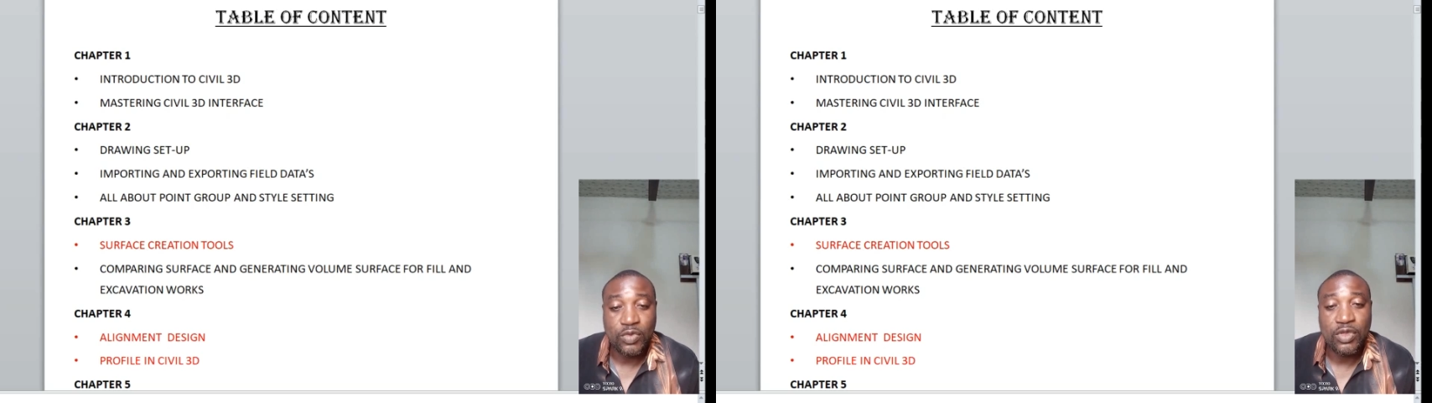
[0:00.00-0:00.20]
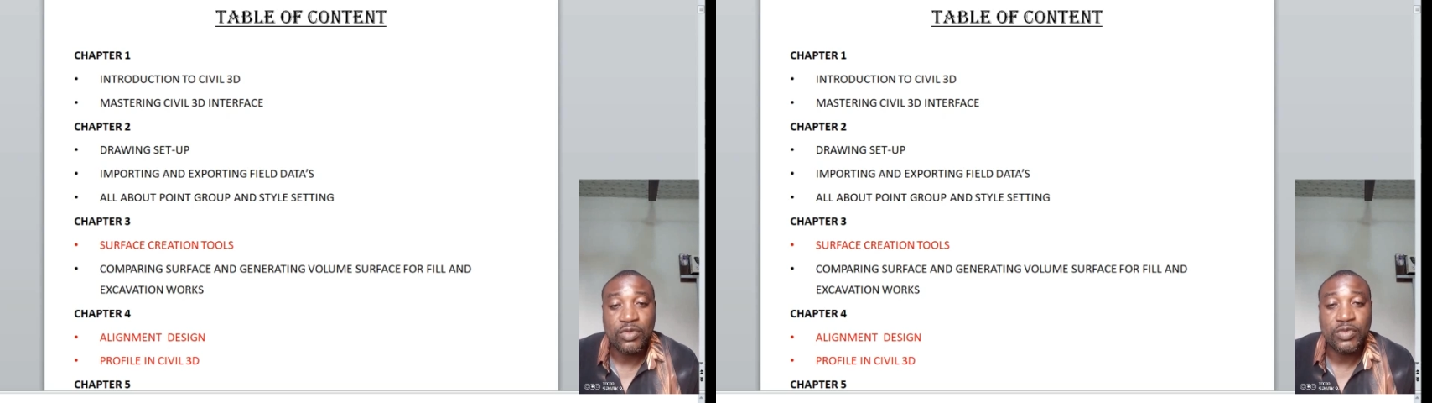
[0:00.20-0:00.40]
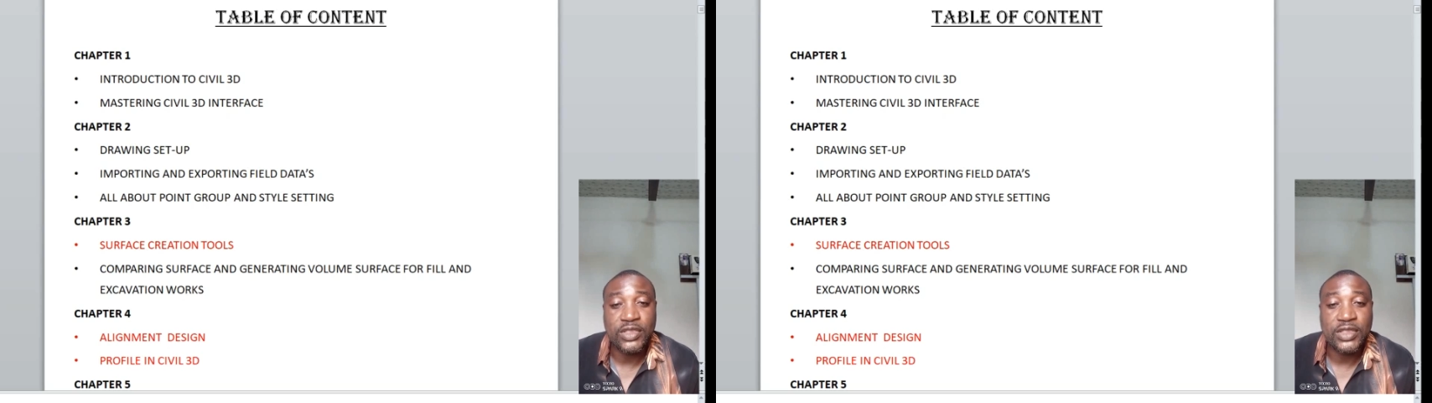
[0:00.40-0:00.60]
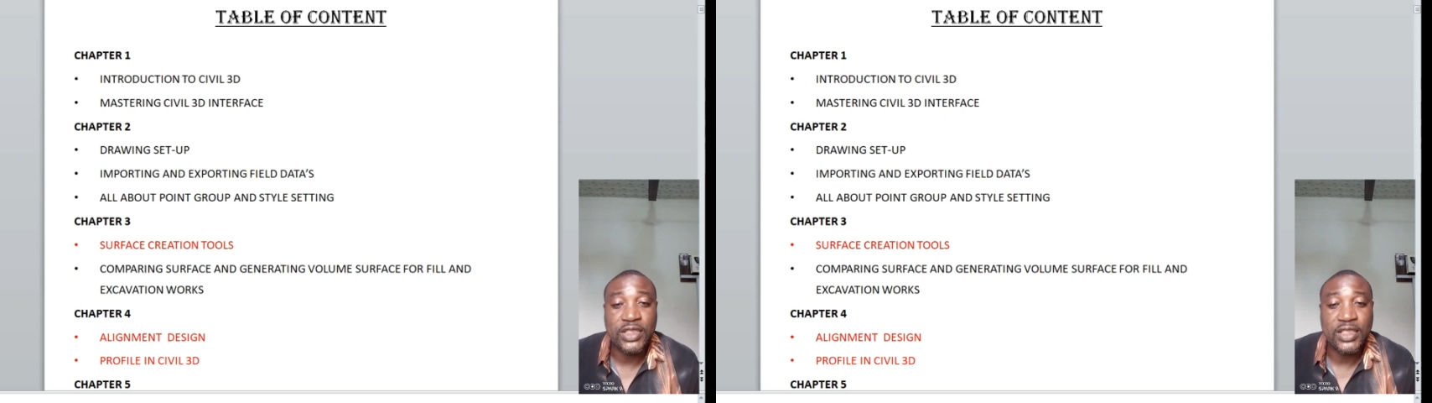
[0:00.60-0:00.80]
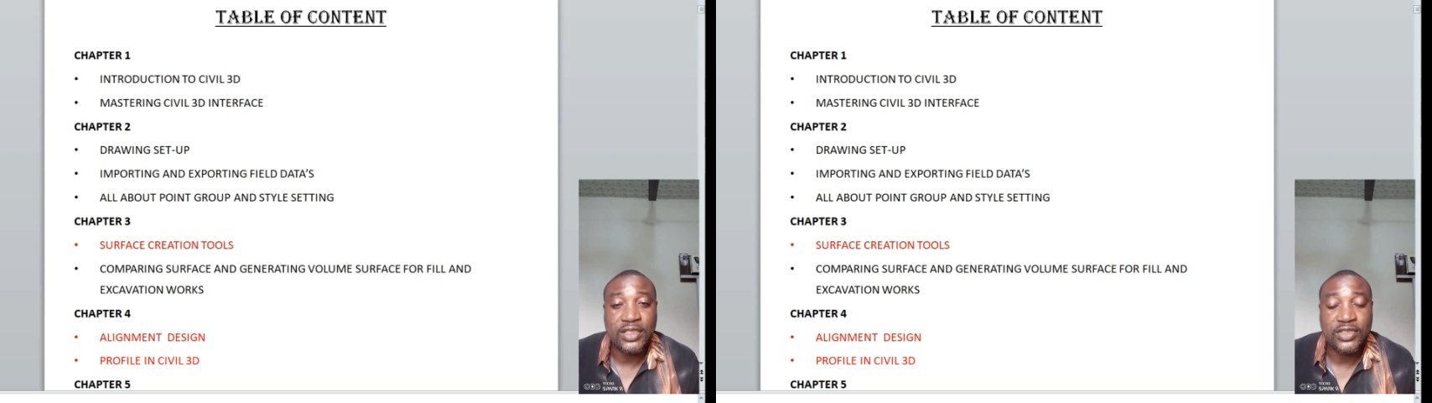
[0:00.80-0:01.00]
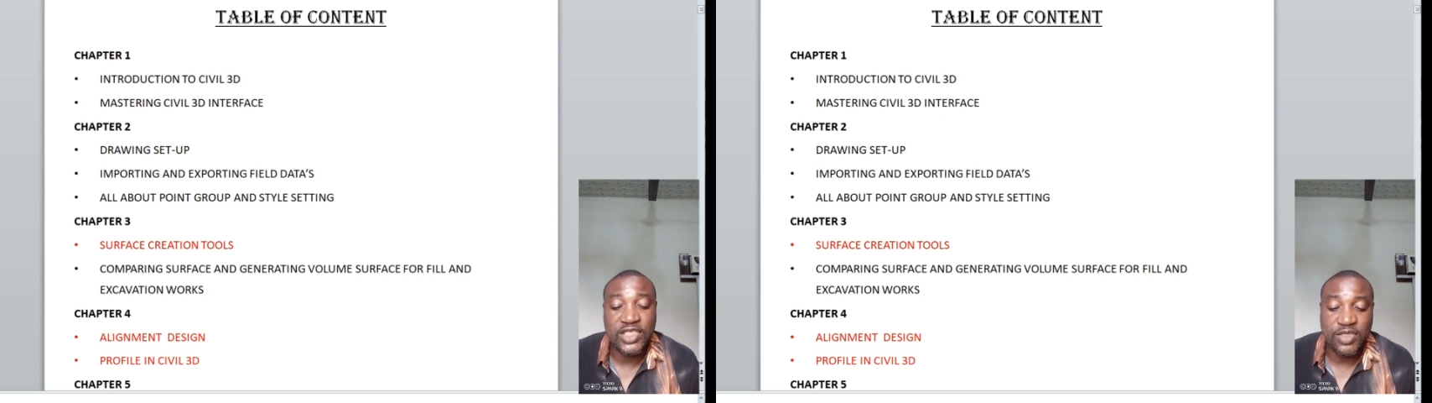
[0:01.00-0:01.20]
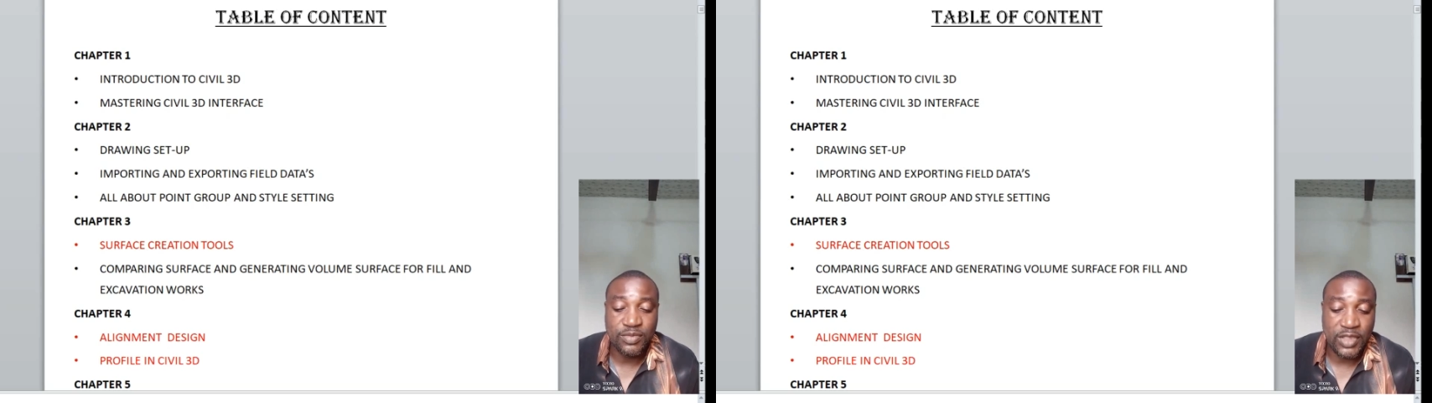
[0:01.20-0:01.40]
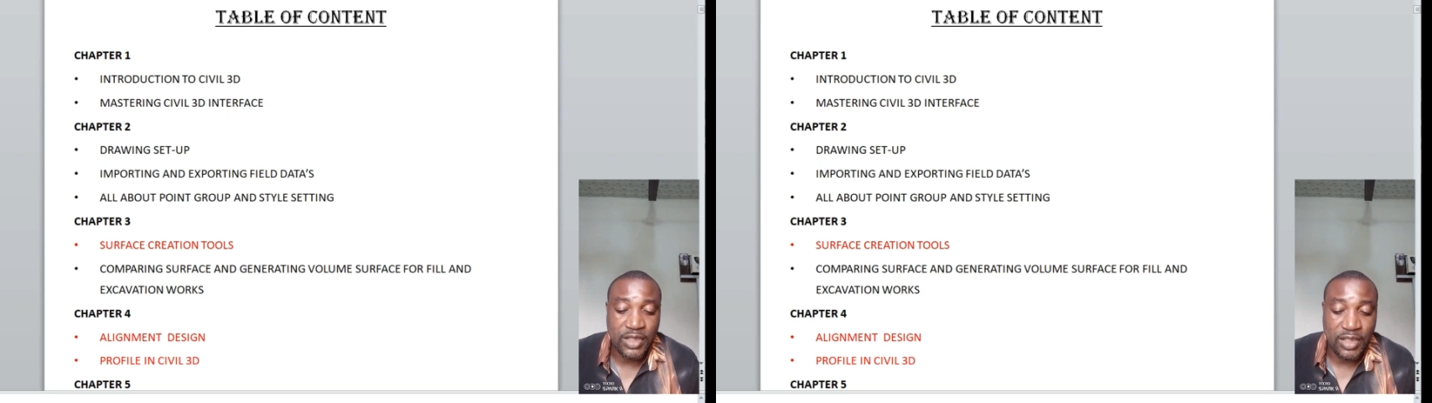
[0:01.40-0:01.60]
and work with their
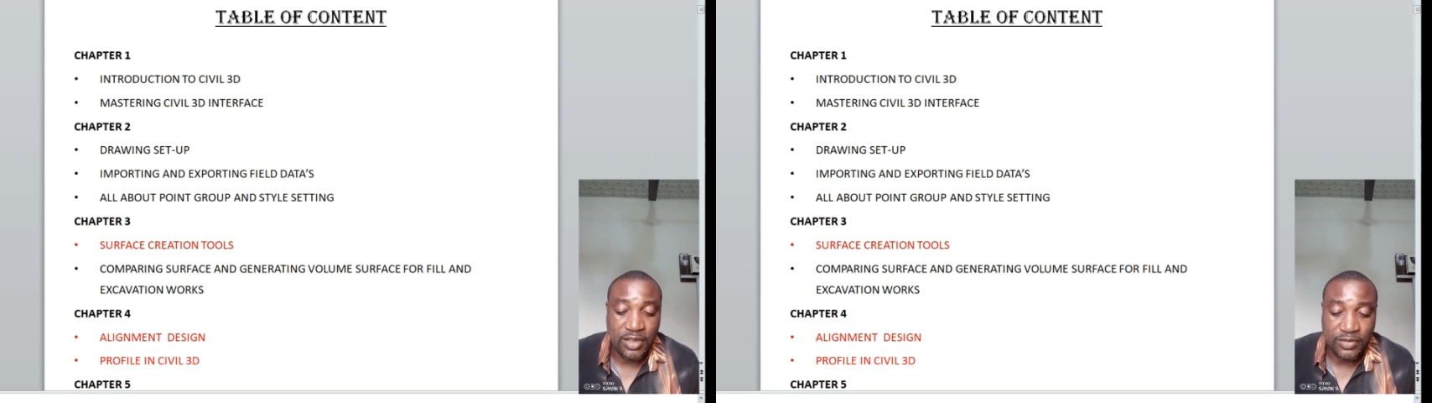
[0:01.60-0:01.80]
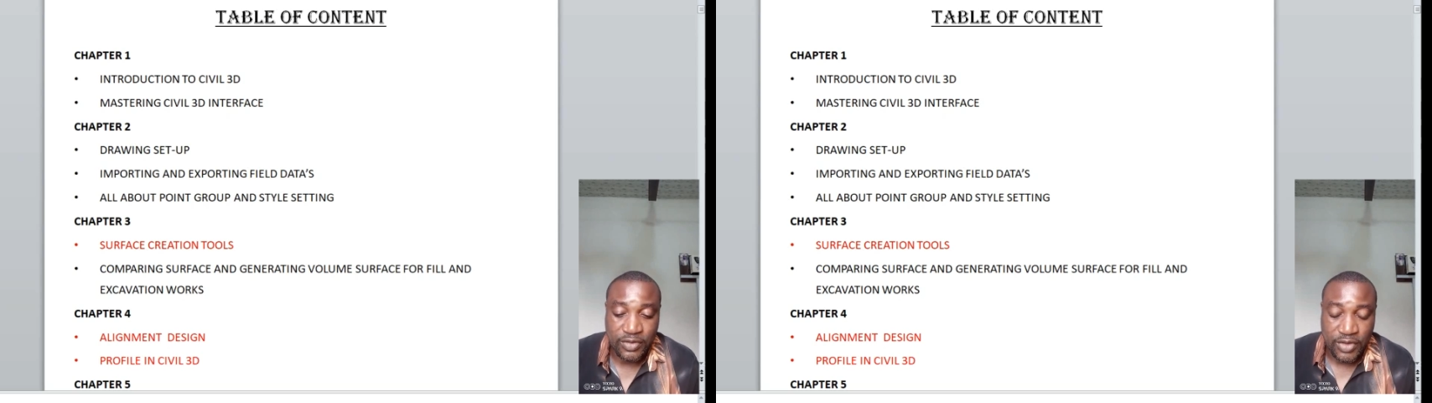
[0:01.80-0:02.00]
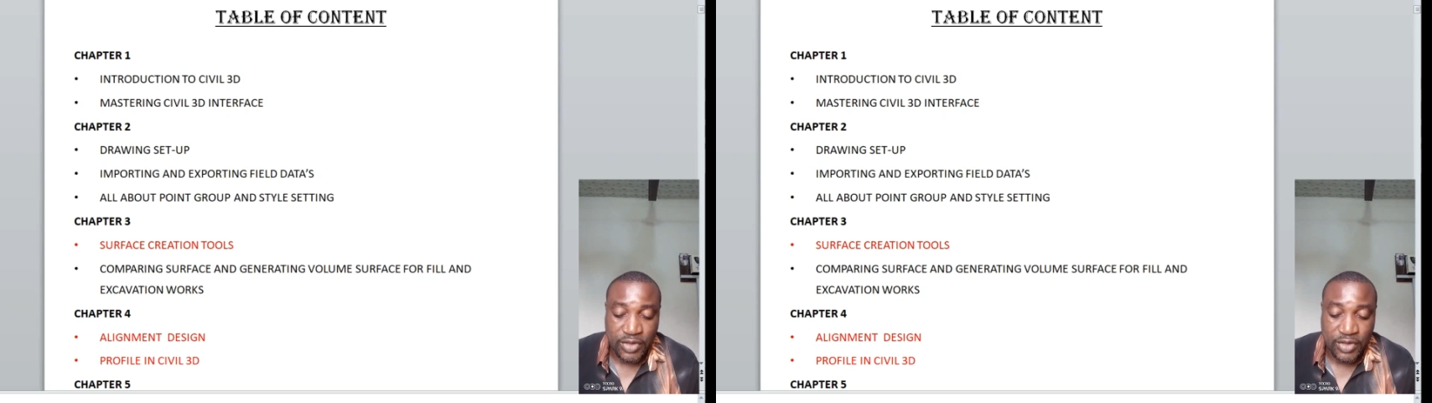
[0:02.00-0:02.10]
team that are